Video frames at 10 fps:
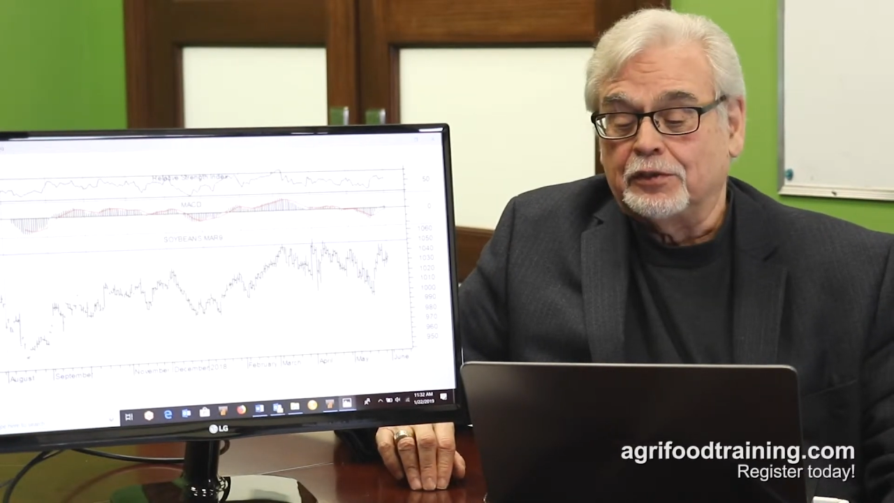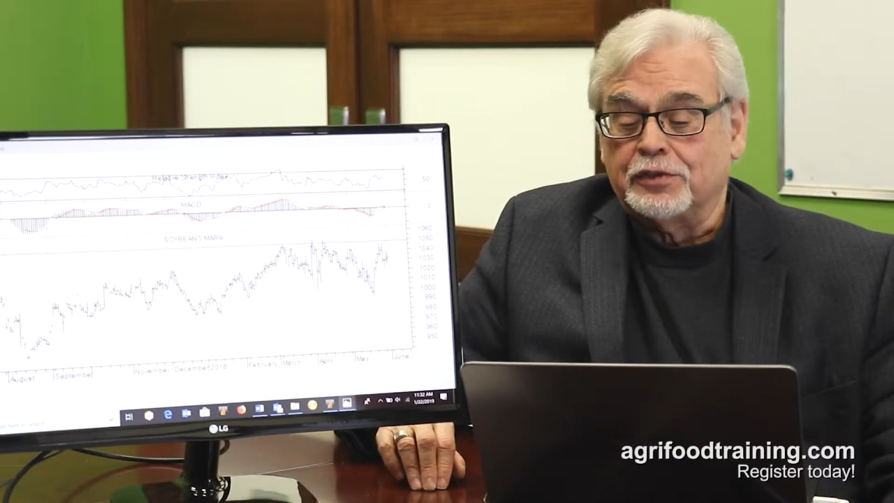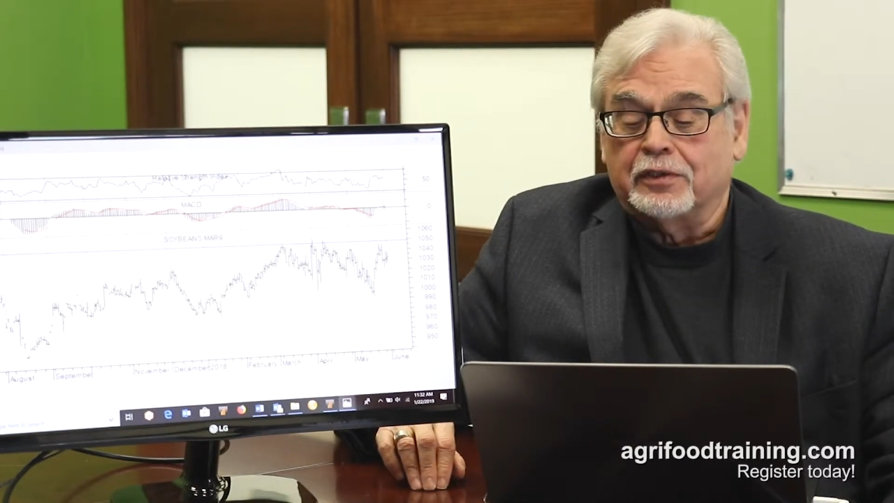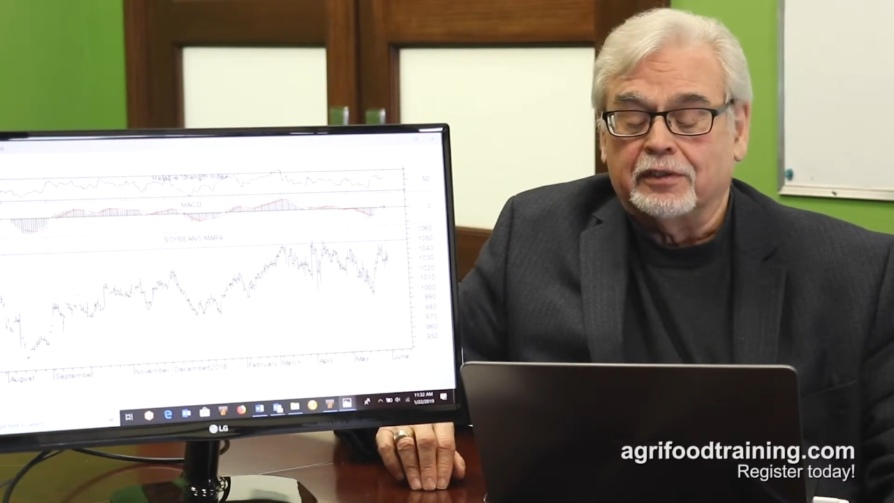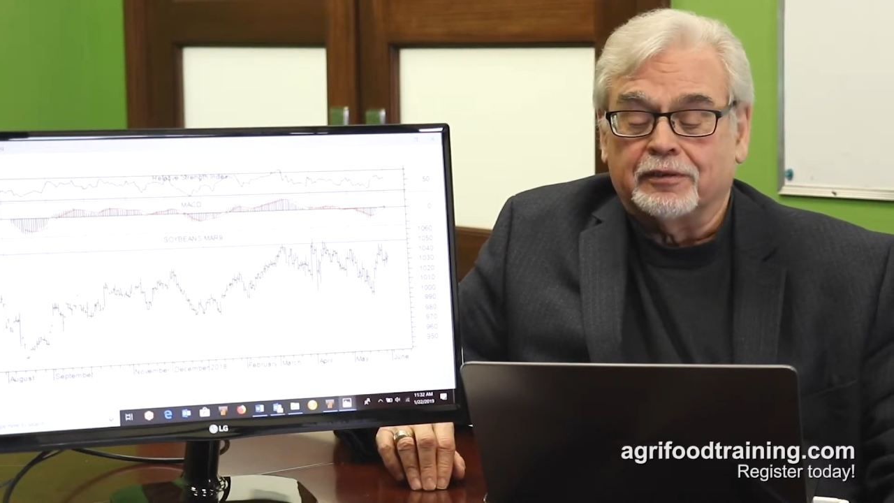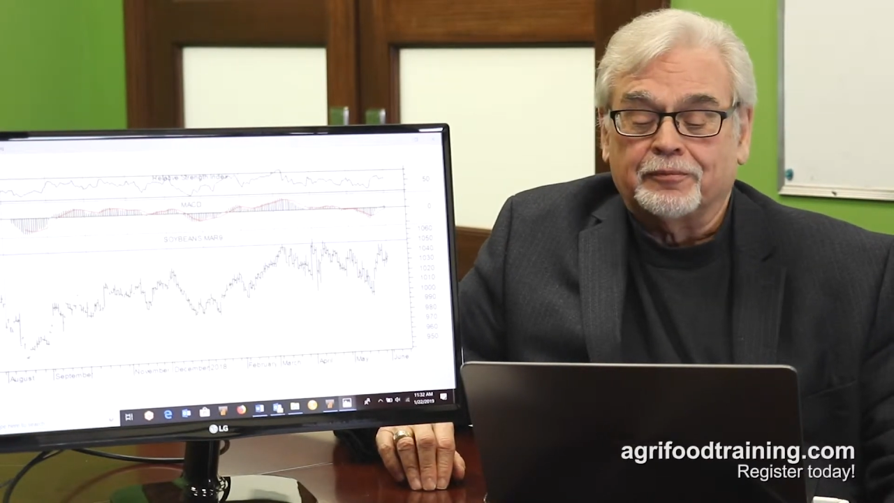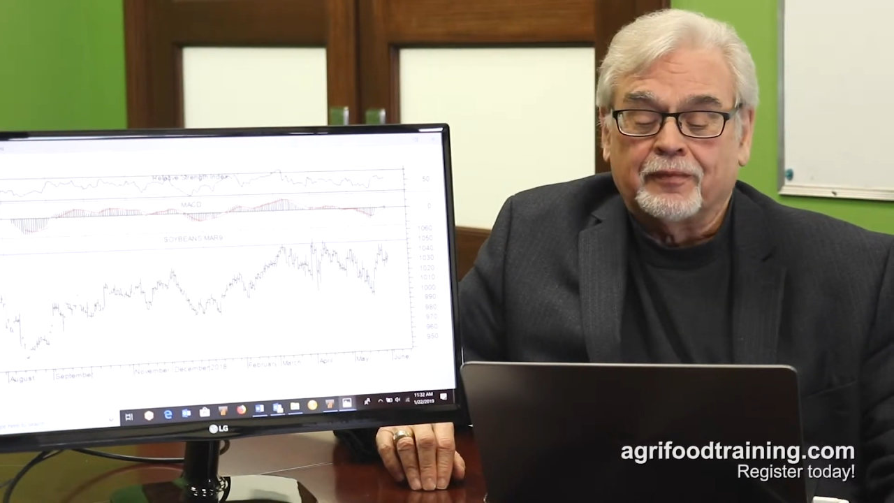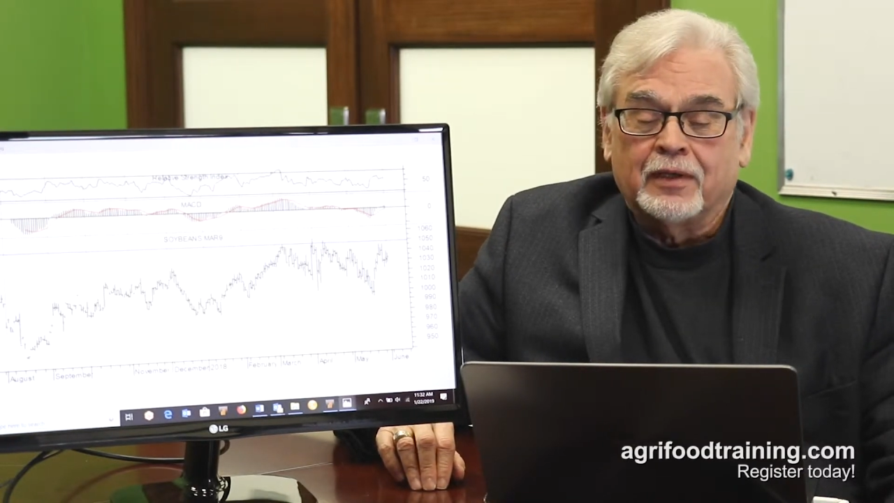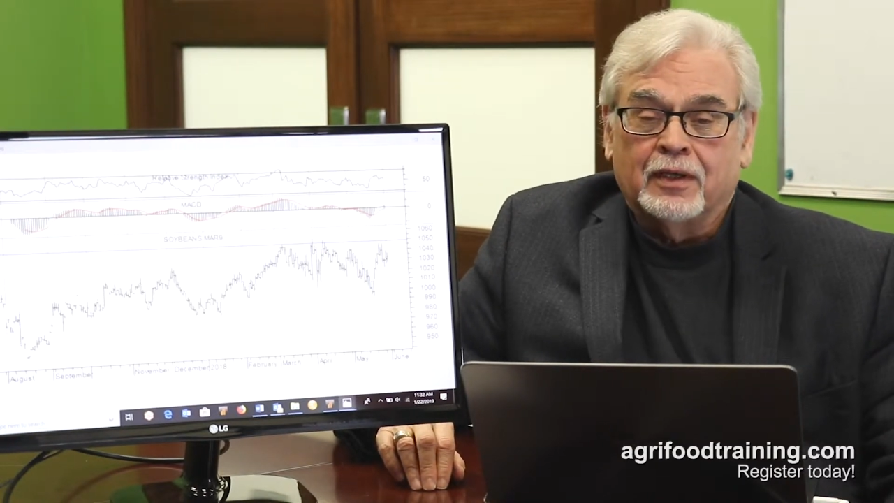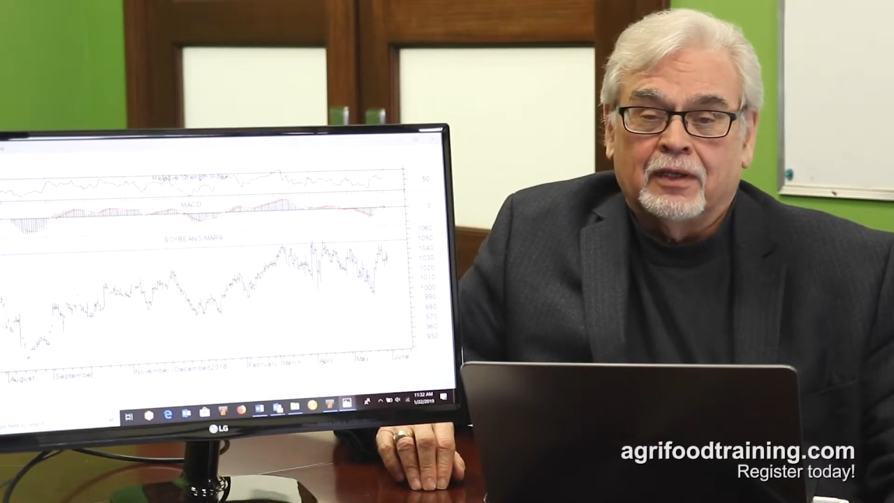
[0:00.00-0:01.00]
use it
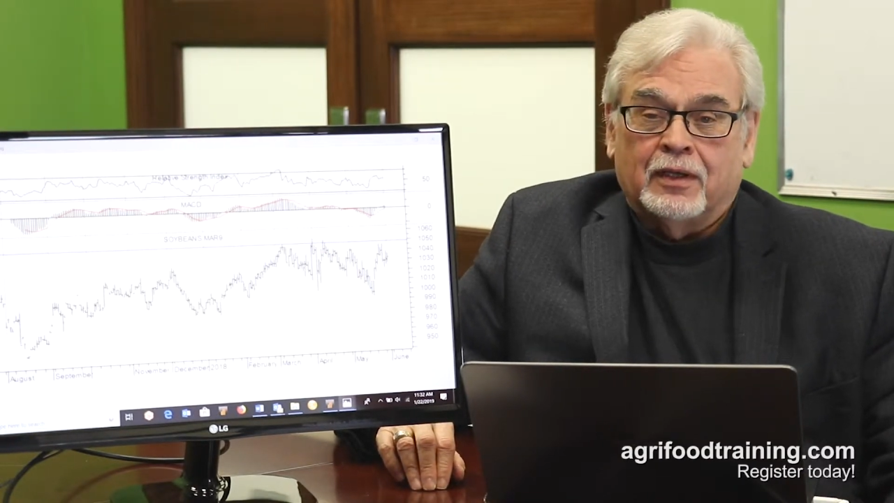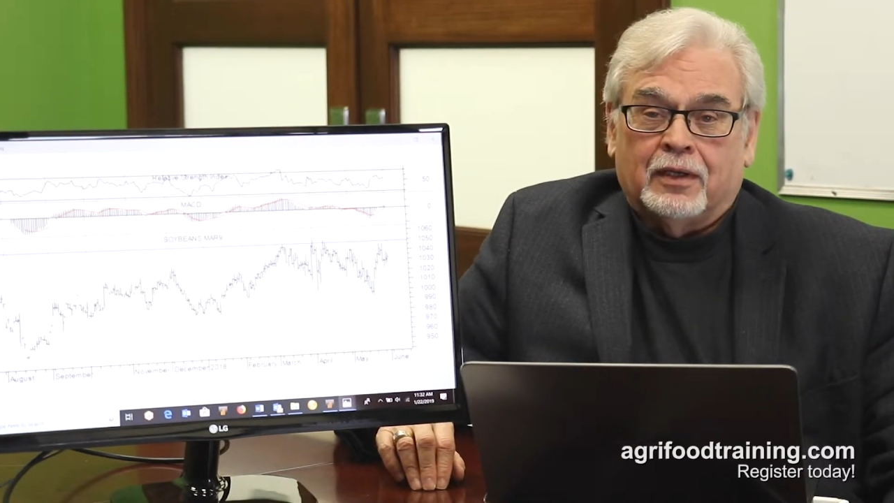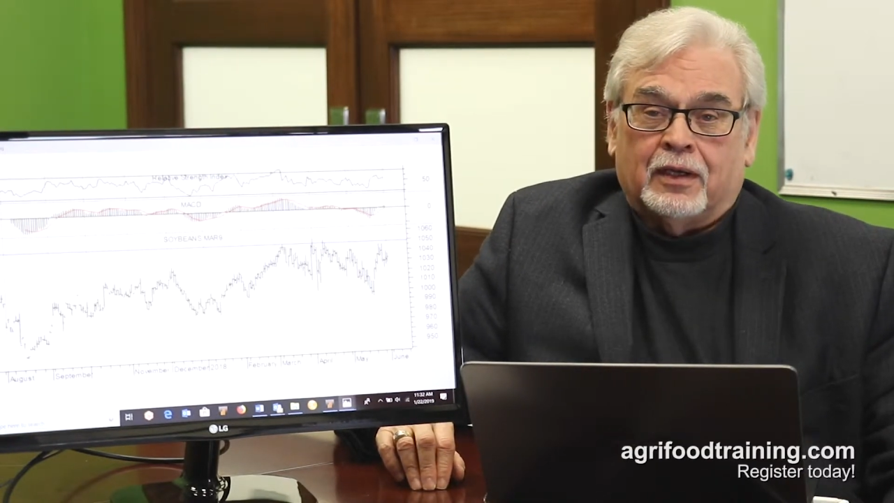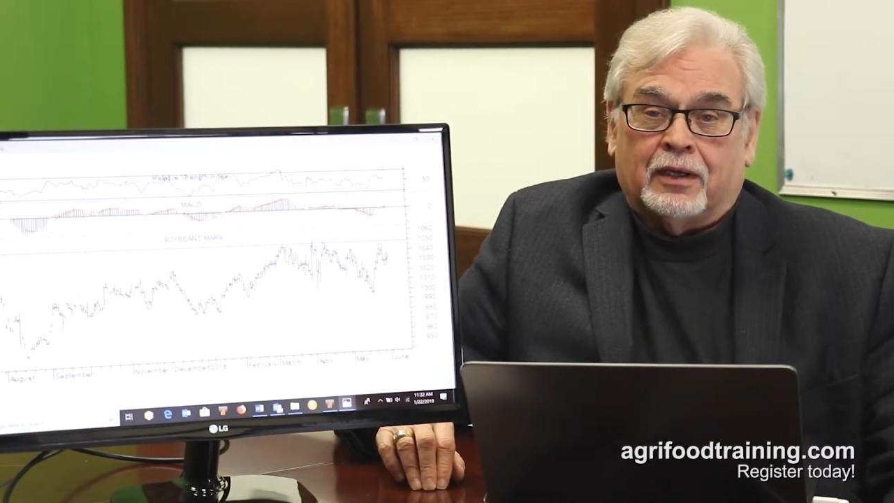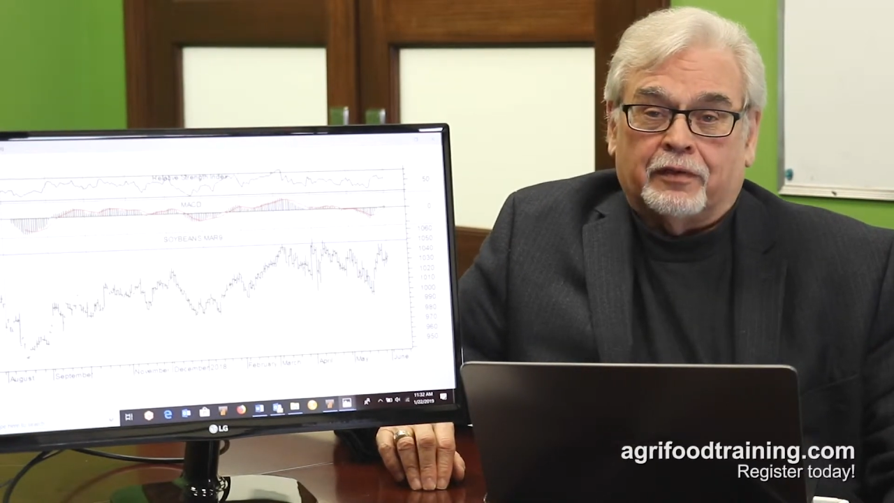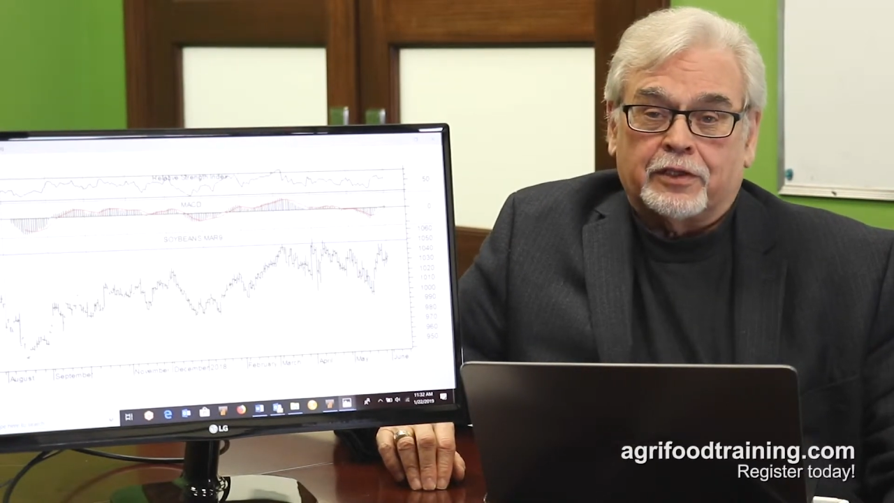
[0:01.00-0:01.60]
then.